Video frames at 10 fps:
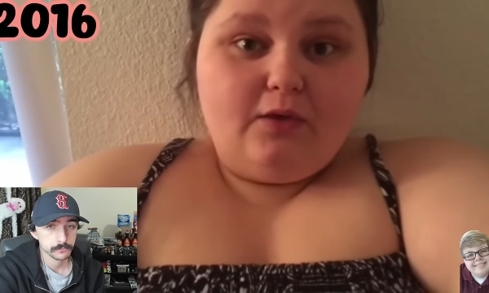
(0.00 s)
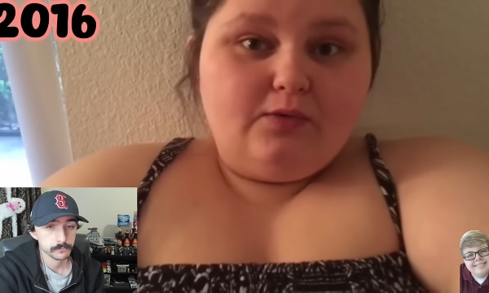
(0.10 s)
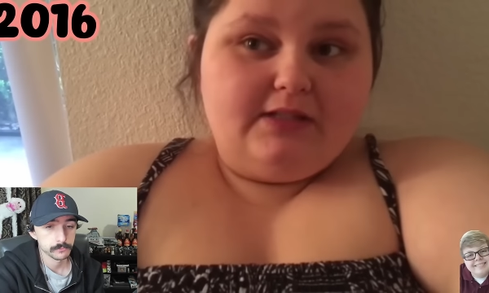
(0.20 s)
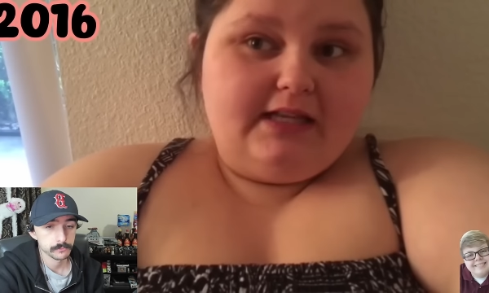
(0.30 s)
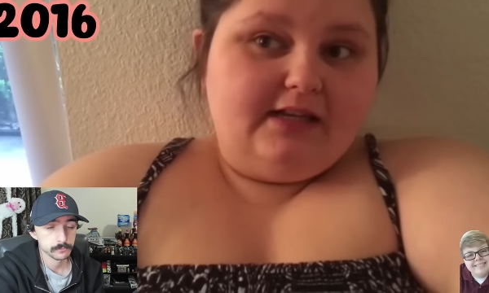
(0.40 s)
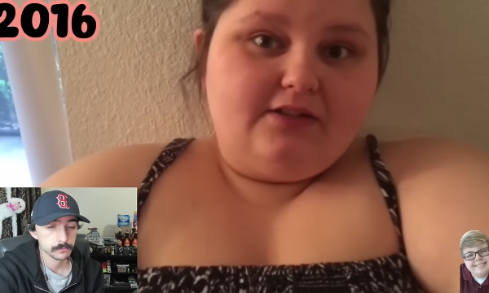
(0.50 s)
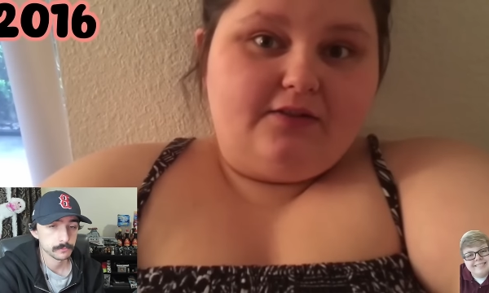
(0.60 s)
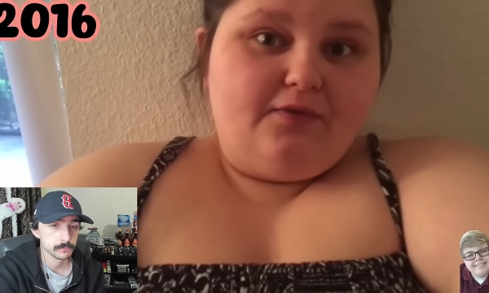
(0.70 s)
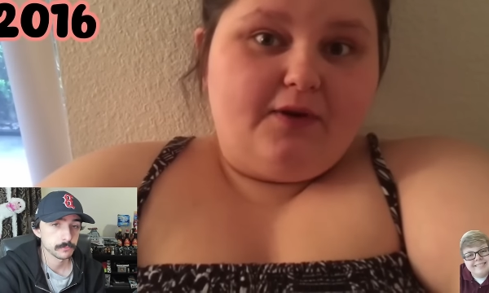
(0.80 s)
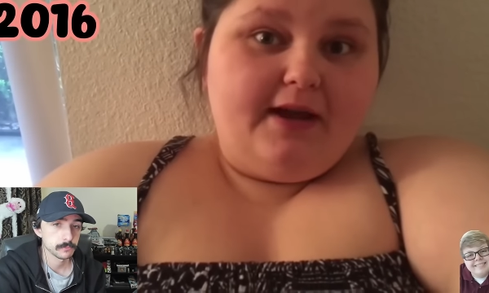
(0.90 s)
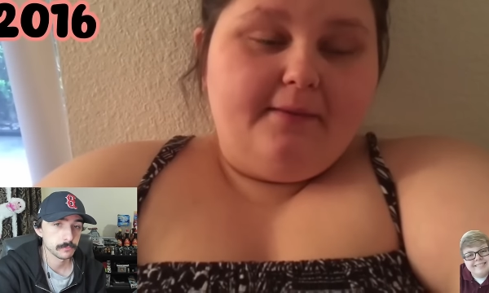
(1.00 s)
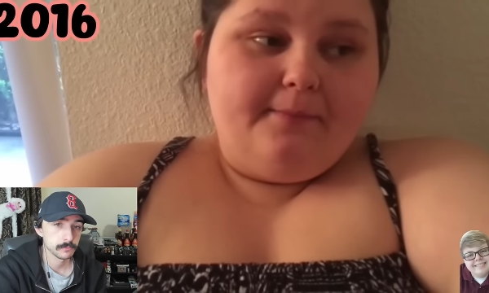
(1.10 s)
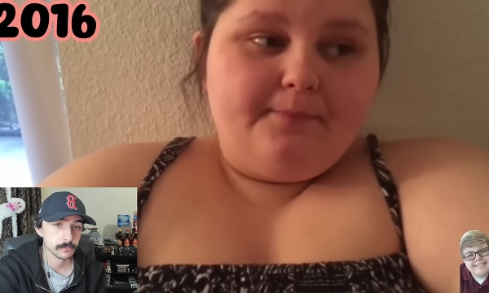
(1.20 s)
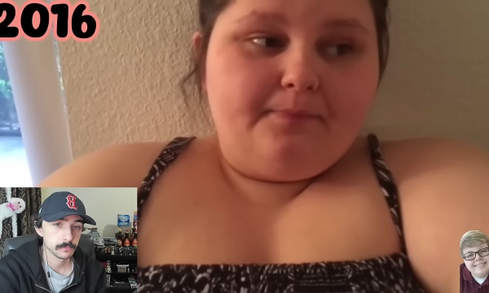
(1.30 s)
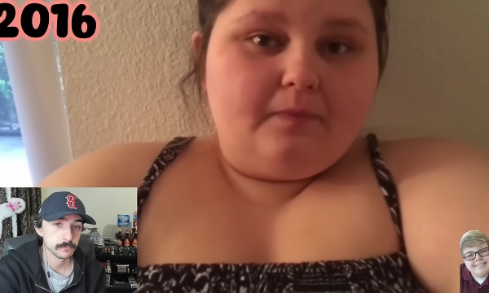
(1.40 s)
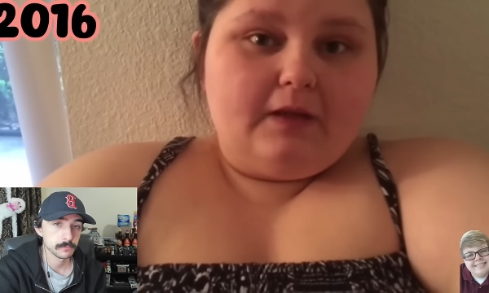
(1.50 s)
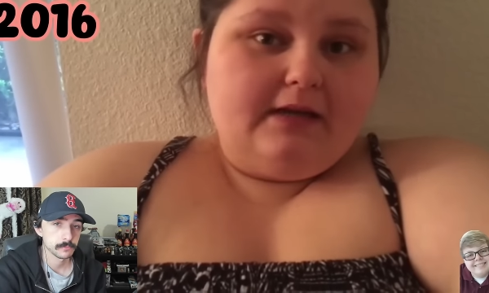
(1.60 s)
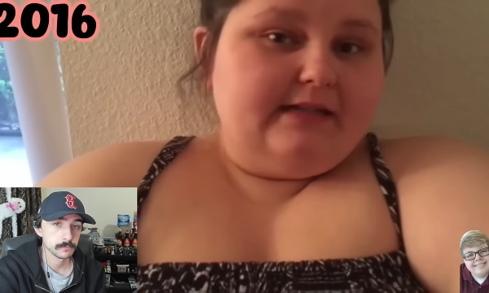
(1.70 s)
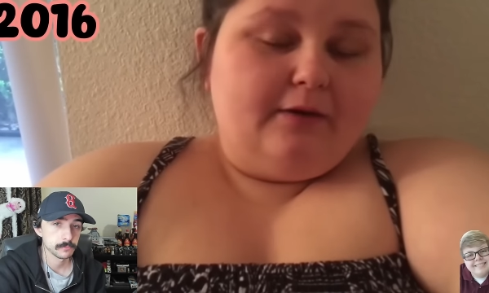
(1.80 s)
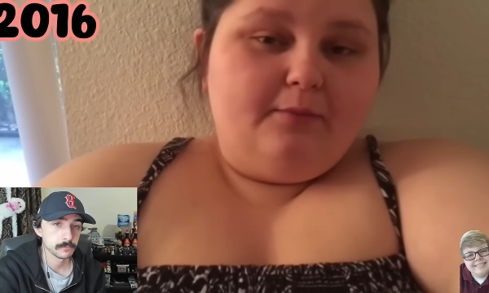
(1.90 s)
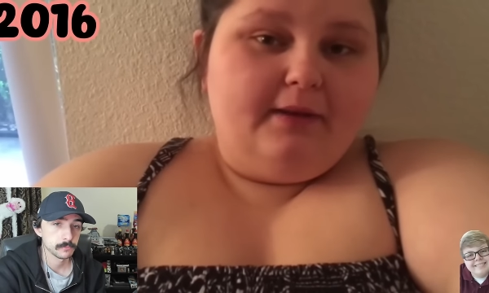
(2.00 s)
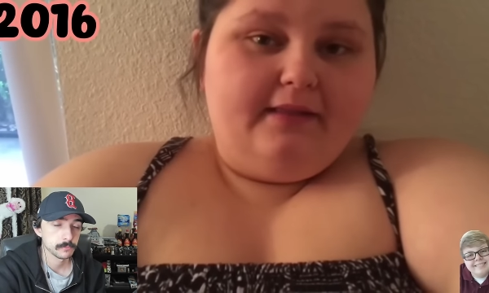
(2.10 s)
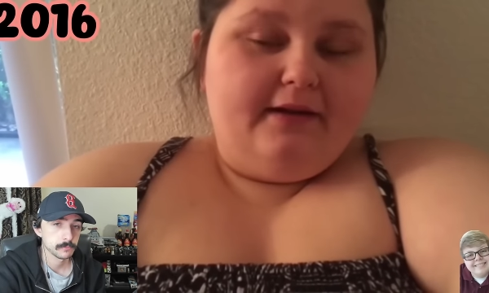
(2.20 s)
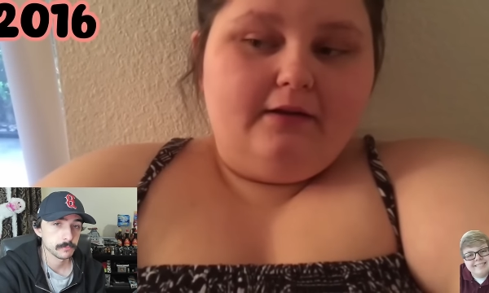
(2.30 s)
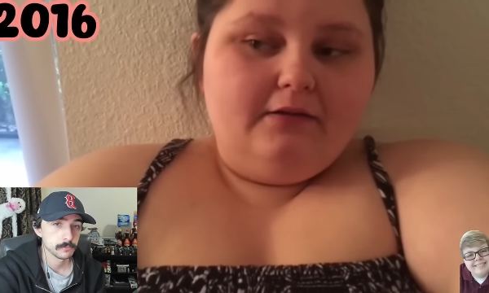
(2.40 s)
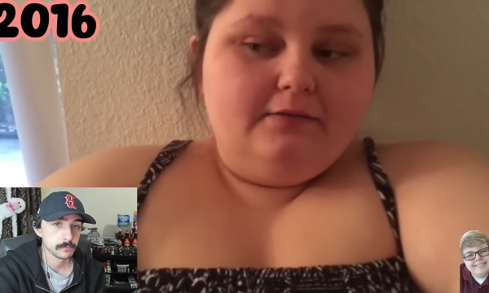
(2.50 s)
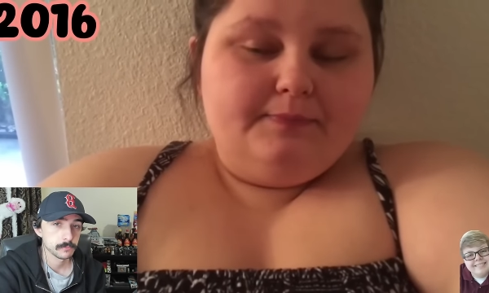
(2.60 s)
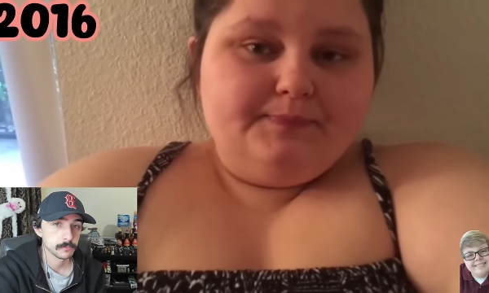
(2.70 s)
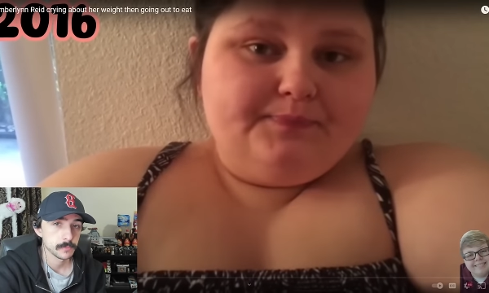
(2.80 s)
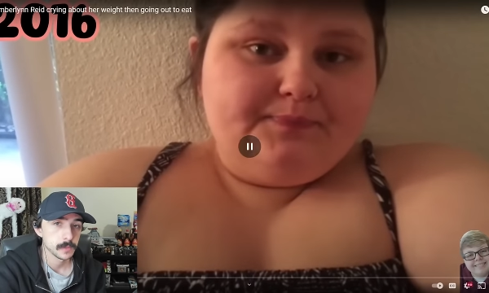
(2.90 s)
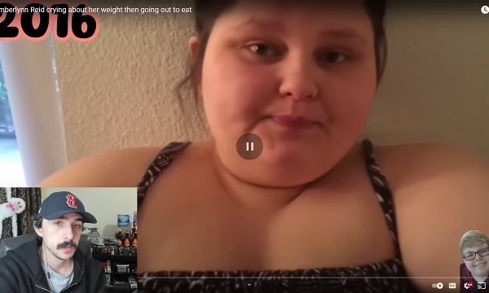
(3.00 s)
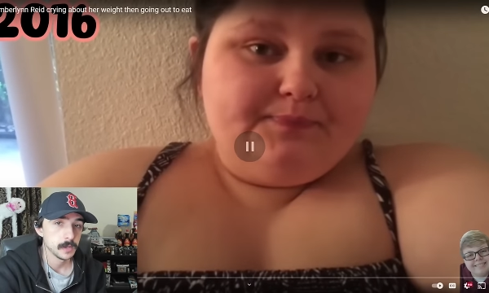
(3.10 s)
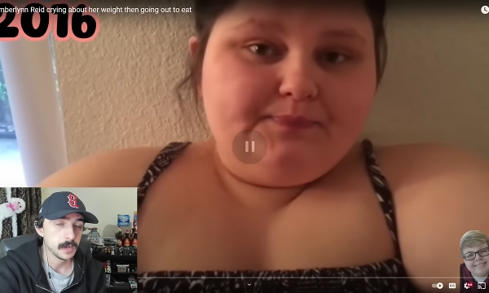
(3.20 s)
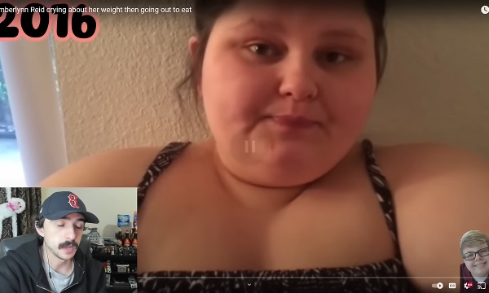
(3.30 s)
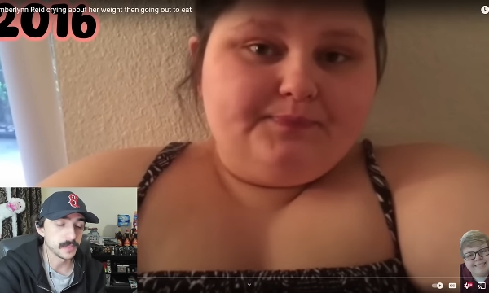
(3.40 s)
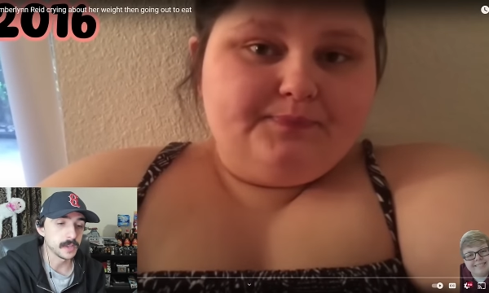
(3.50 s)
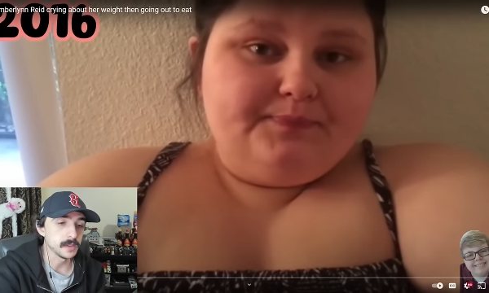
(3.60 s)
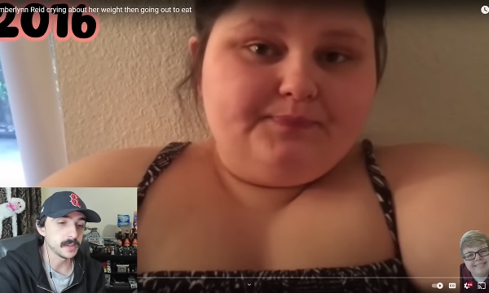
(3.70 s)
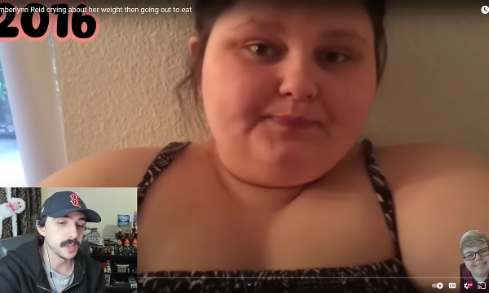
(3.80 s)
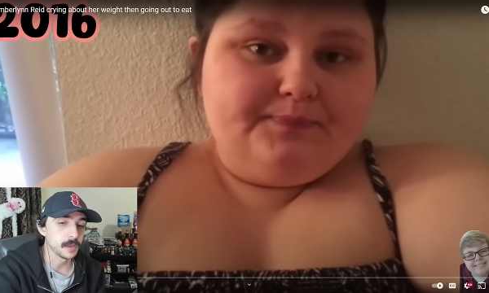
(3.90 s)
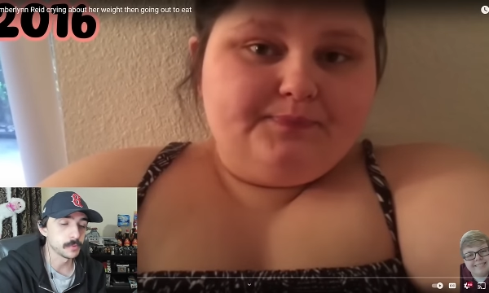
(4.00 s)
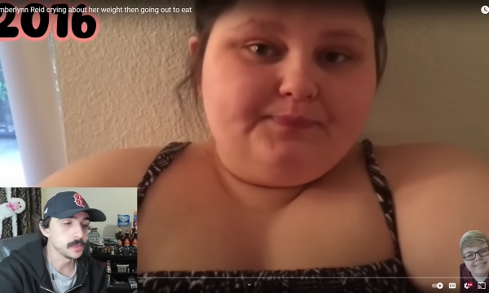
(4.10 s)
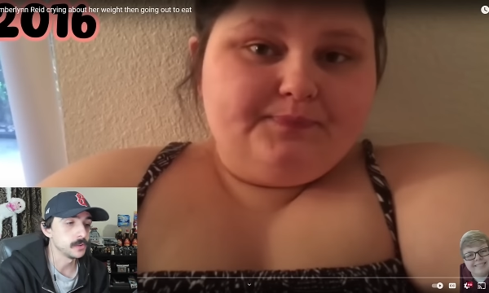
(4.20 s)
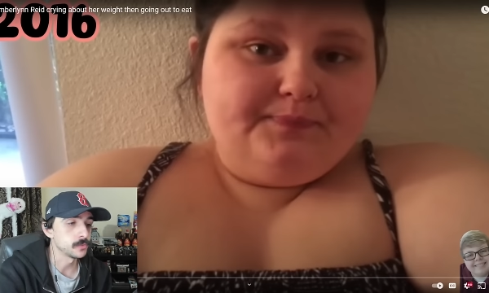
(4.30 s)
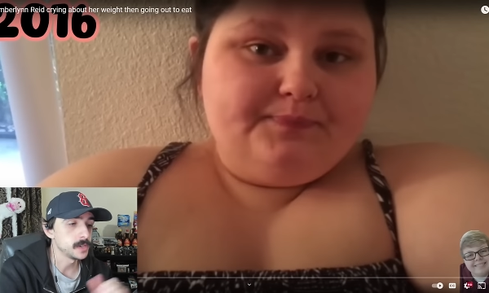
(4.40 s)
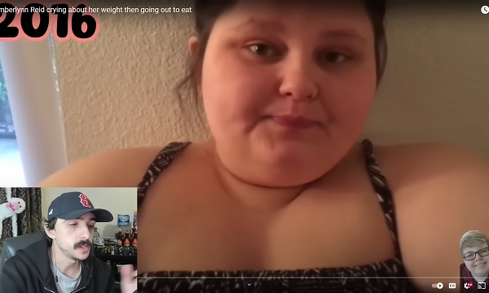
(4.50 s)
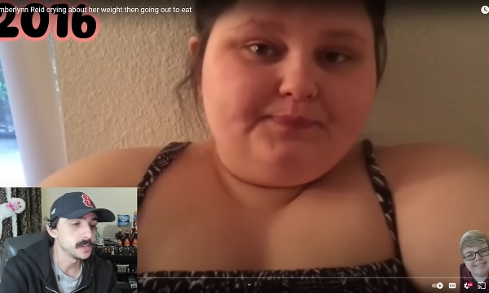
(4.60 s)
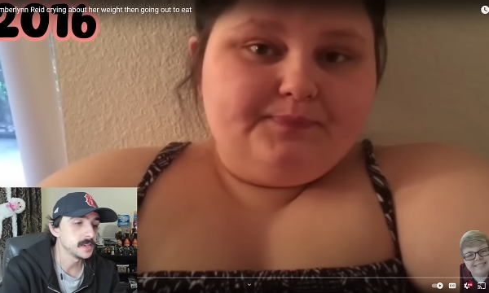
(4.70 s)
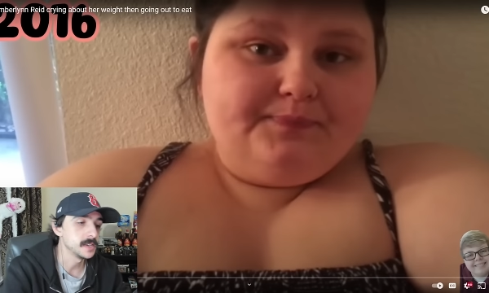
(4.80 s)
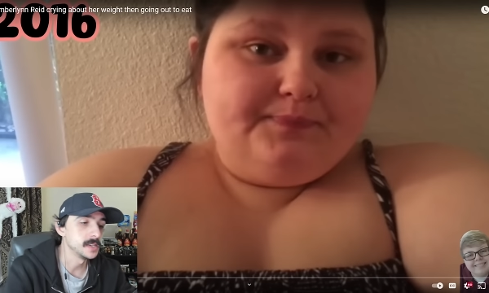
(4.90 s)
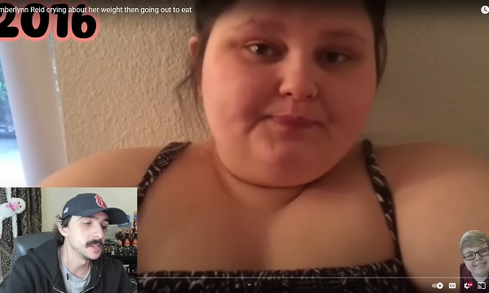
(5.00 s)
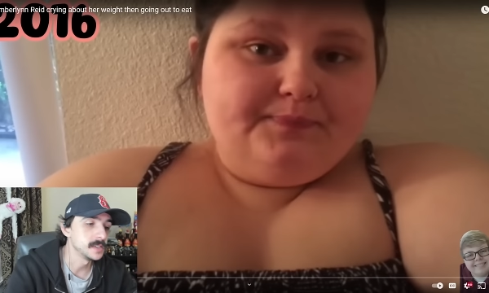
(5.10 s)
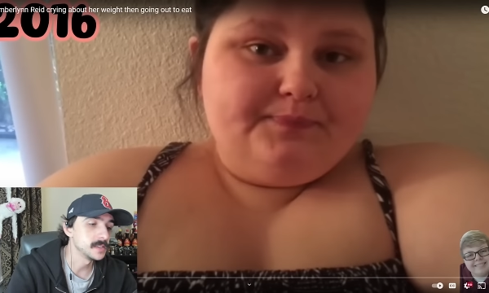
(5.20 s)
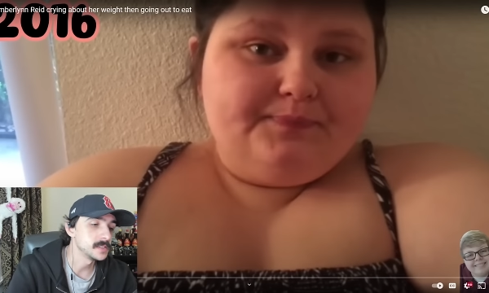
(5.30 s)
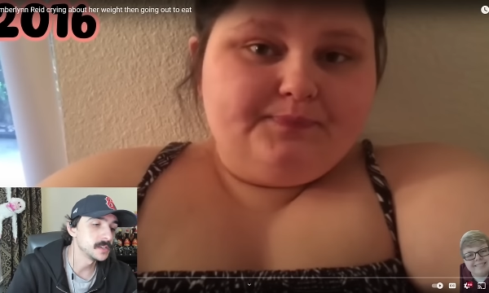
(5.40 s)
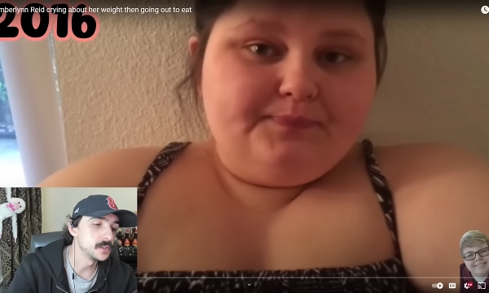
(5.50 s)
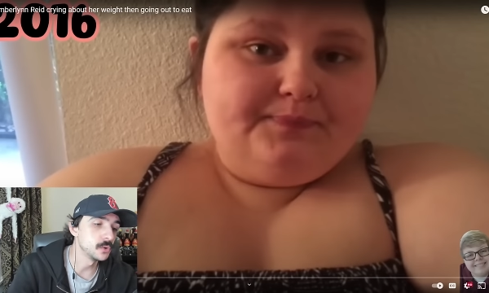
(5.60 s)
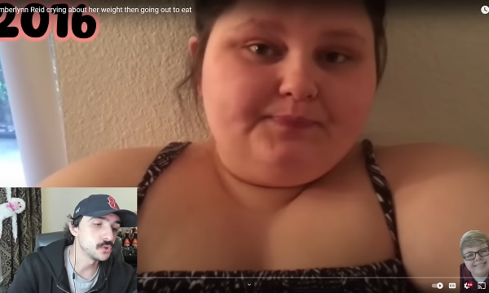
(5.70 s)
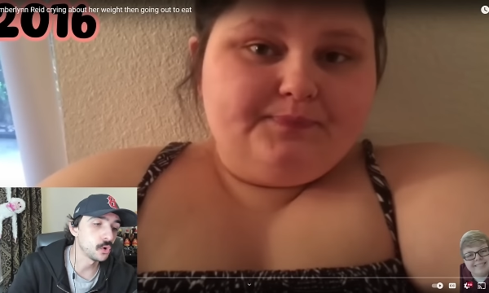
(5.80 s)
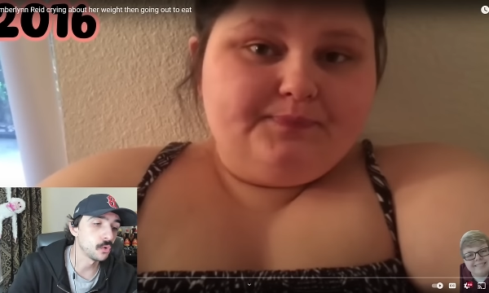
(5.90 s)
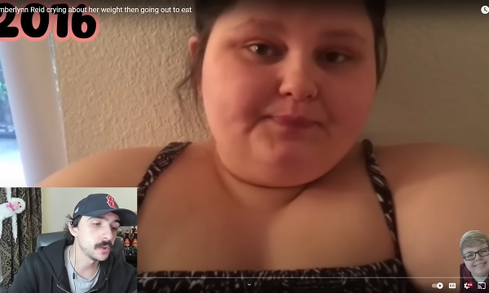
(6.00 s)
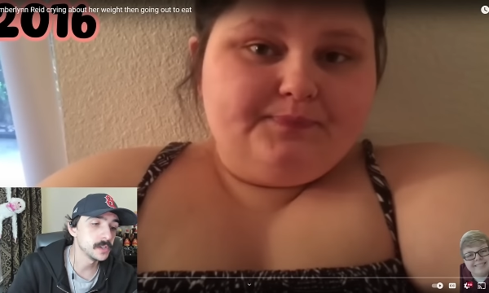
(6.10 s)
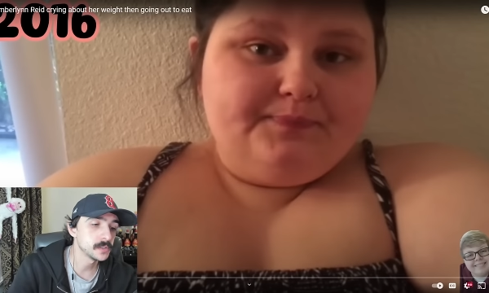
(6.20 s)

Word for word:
Speaker 1: those things are free because I would be there.
Speaker 2: I think Amberlynn Reid is notorious